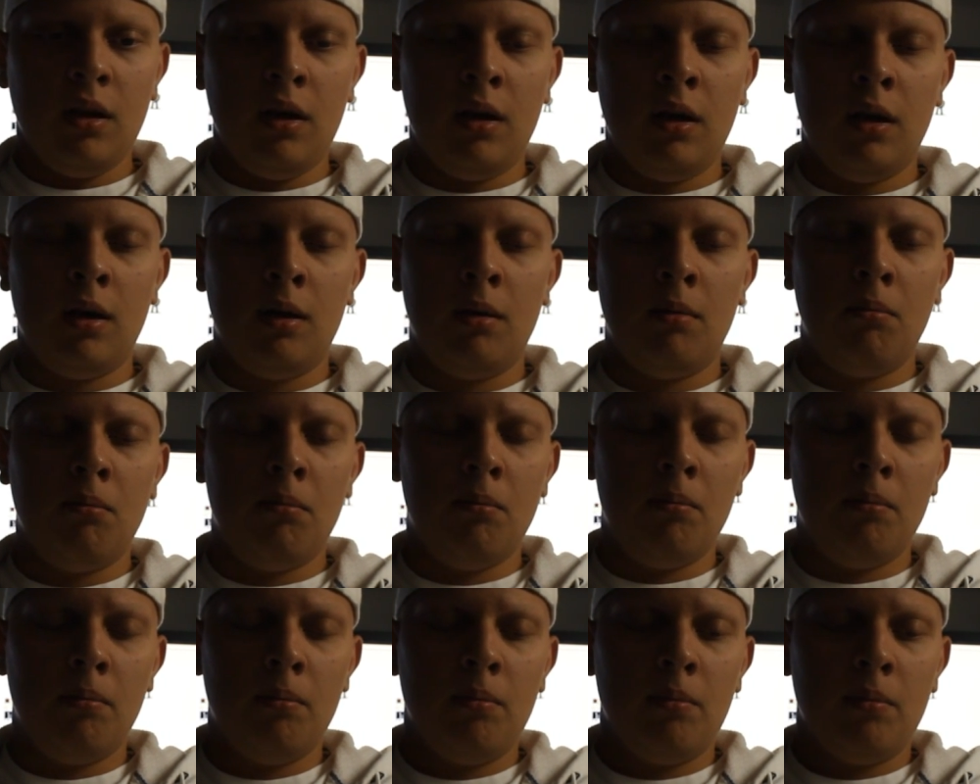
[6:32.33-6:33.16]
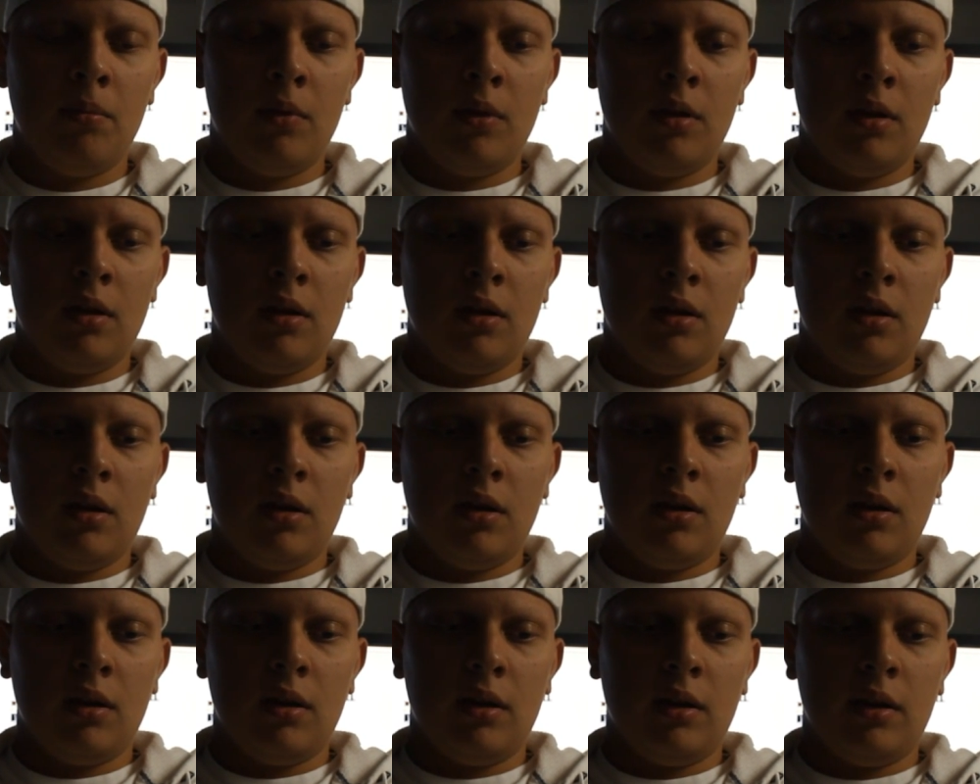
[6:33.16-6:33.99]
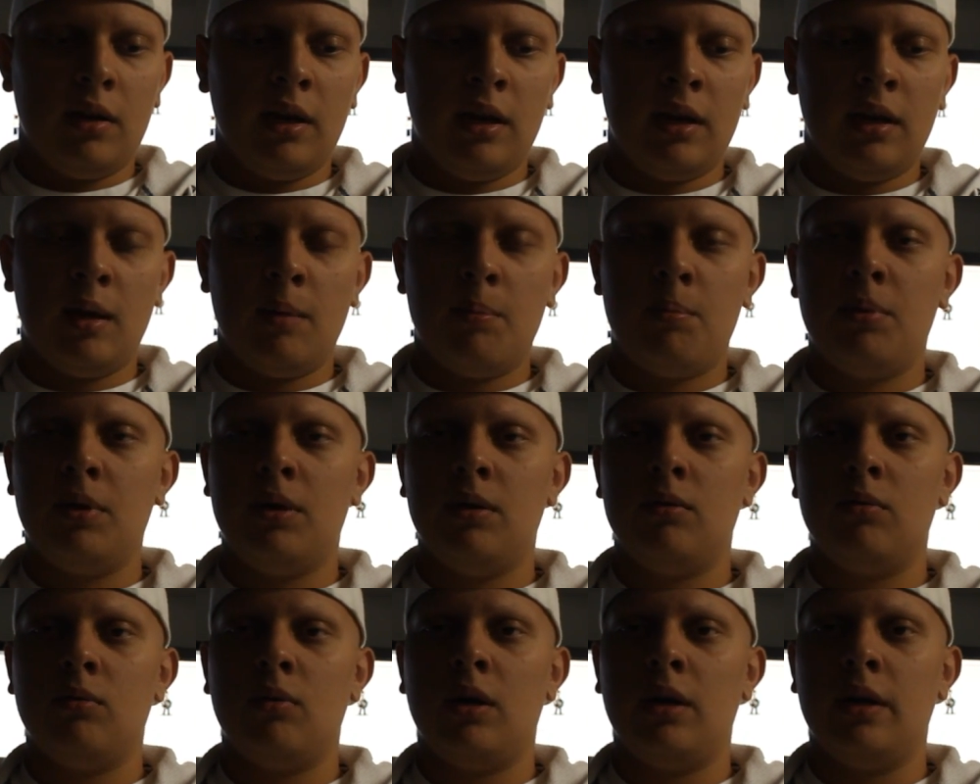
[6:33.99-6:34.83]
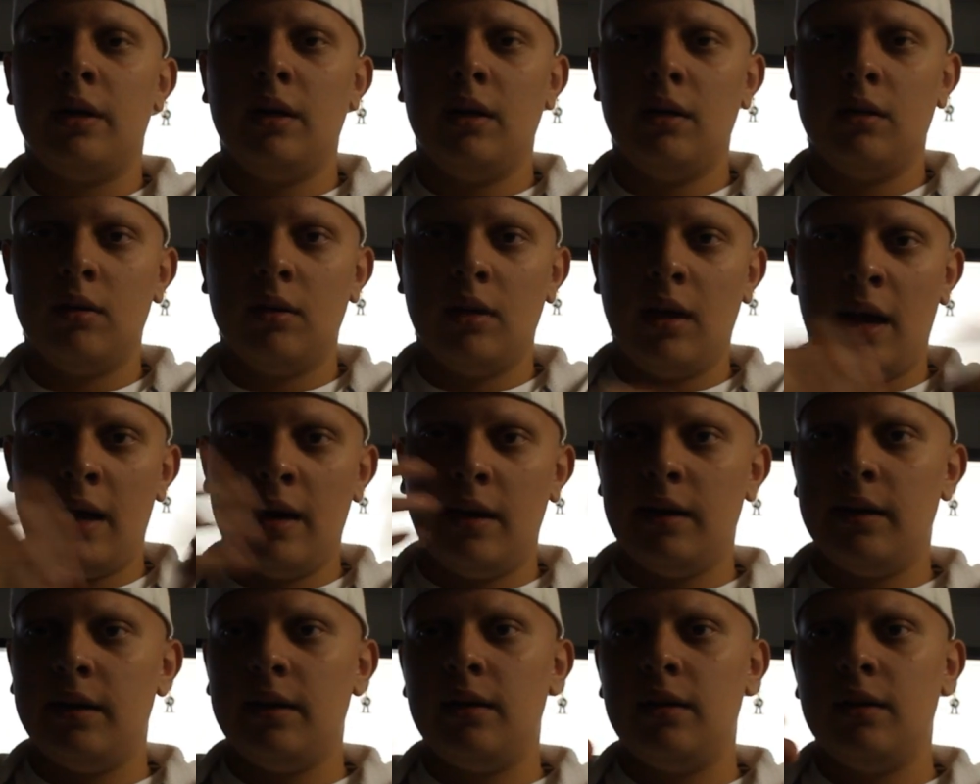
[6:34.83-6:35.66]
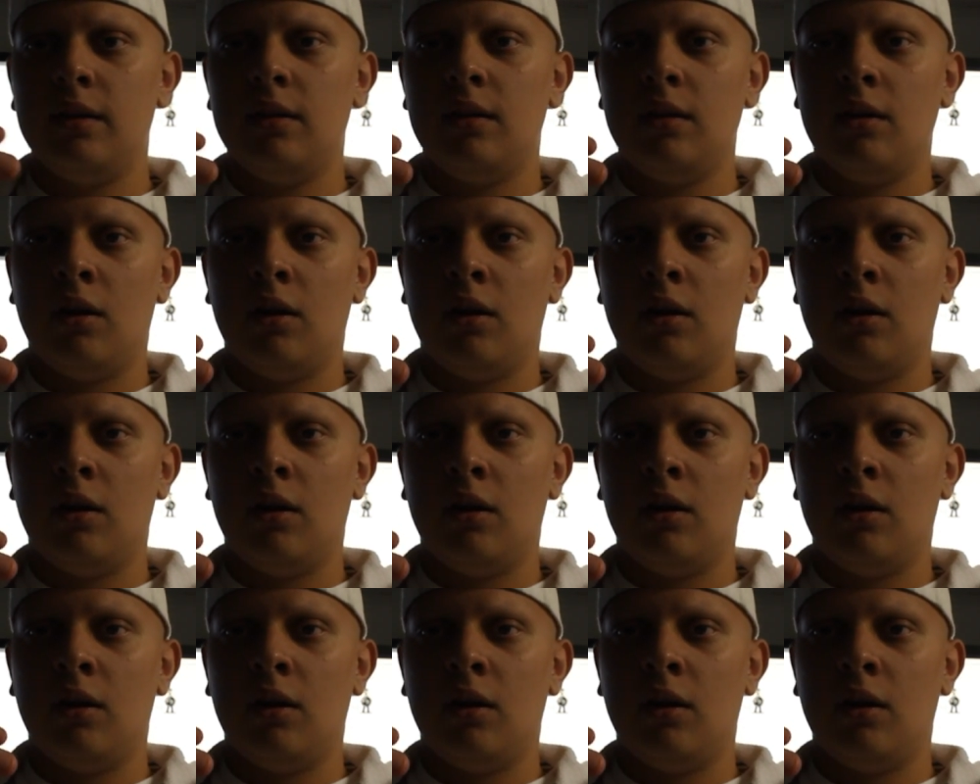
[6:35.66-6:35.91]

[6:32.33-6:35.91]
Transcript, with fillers: um, get it up and running, edit it,